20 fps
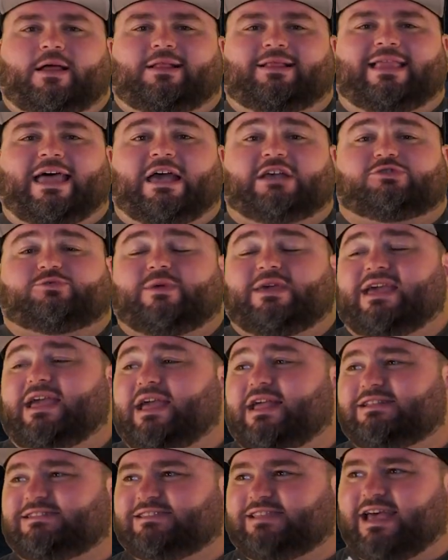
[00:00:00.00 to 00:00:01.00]
Last week
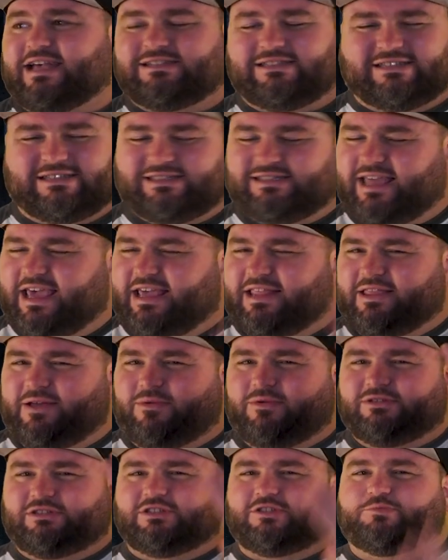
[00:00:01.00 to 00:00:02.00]
against Texas State, there
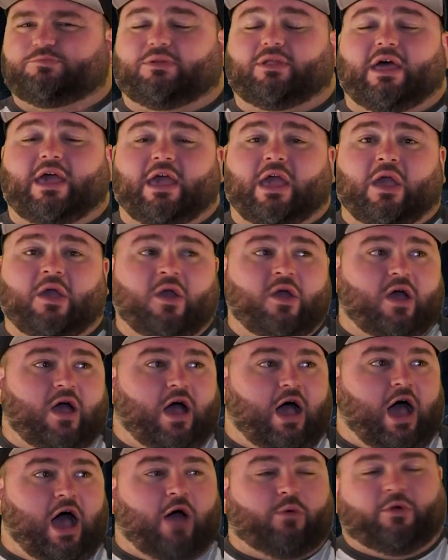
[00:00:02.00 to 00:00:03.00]
was this play
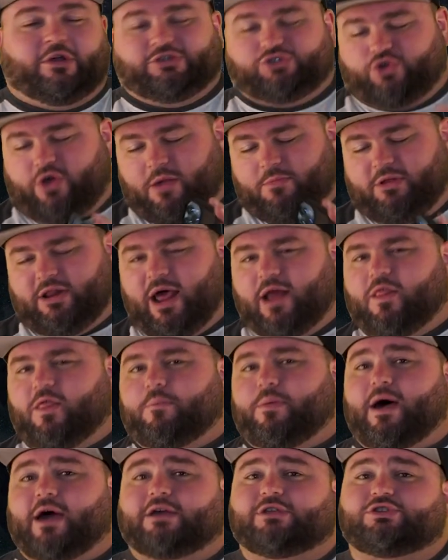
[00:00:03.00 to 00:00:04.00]
where he scrambled out of the
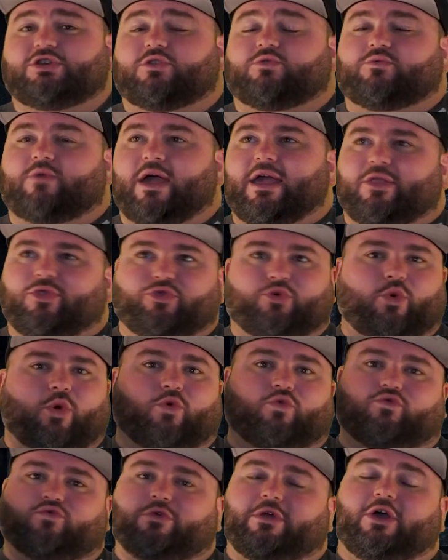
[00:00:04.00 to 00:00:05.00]
pocket to the right and threw
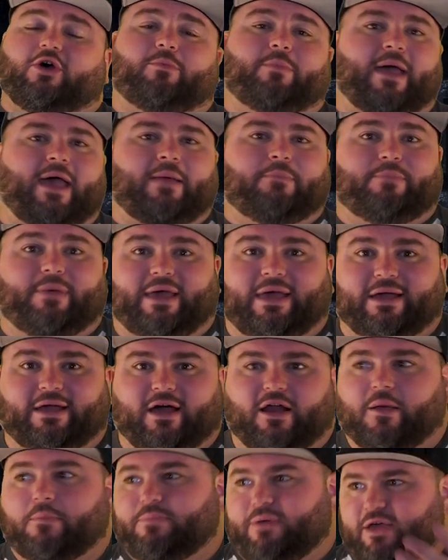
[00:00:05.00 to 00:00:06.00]
a real bad pick
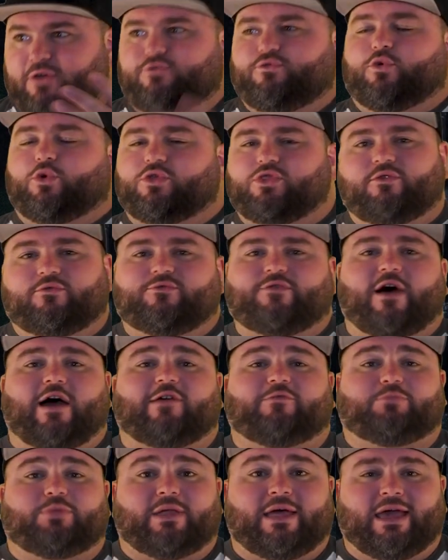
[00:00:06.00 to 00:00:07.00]
on a big
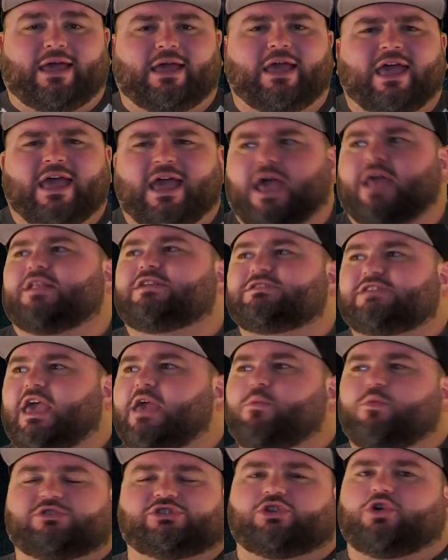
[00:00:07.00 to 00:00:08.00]
4th-and-5 play. And this
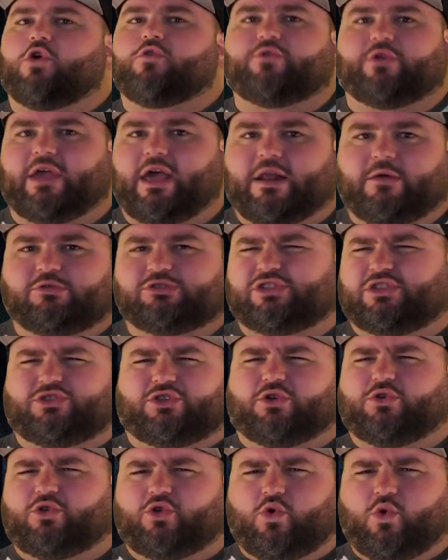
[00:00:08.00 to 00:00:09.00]
game wasn't over yet. It was the
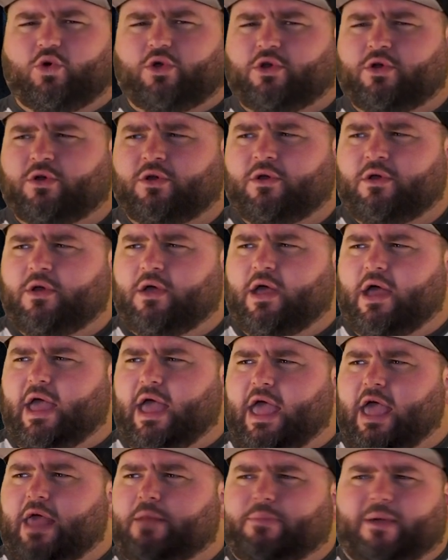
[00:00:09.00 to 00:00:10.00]
third quarter,
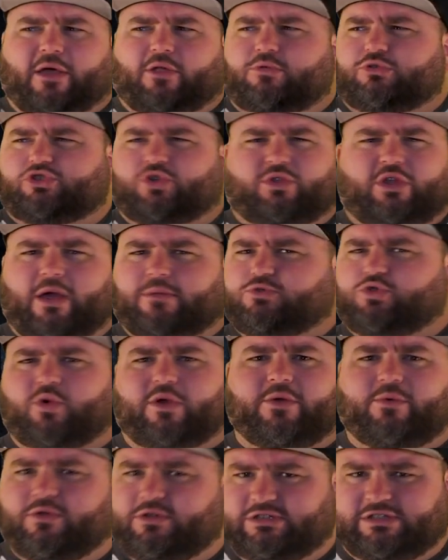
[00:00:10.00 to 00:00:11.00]
and Baylor was only up
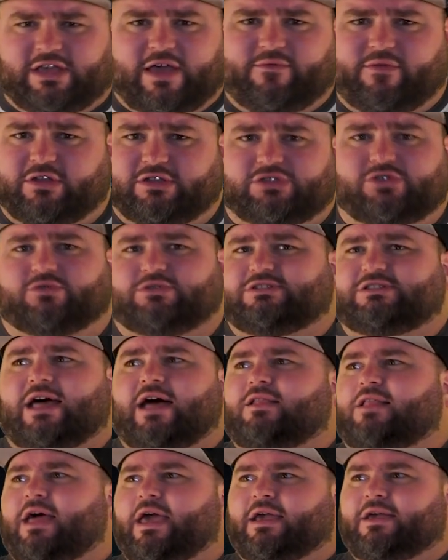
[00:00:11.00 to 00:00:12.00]
21-7. So it's
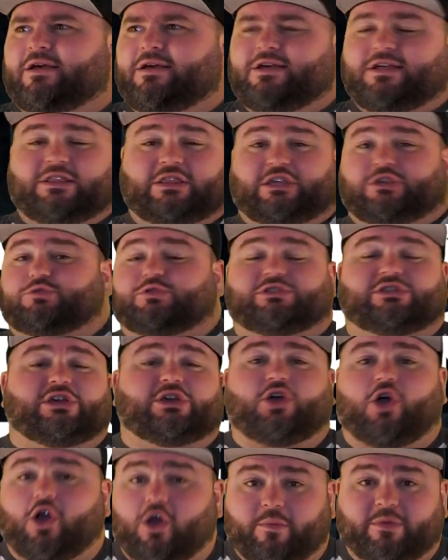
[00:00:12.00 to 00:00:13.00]
not like this was in
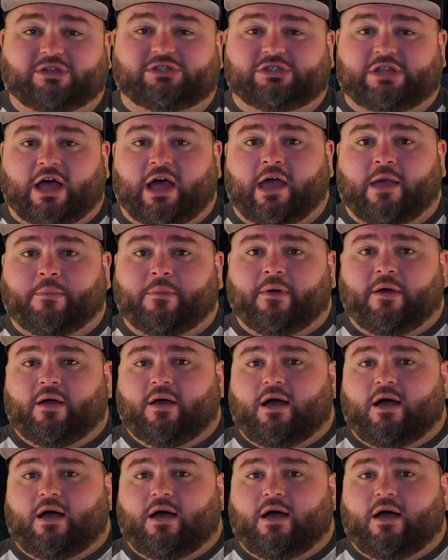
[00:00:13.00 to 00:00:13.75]
garbage time.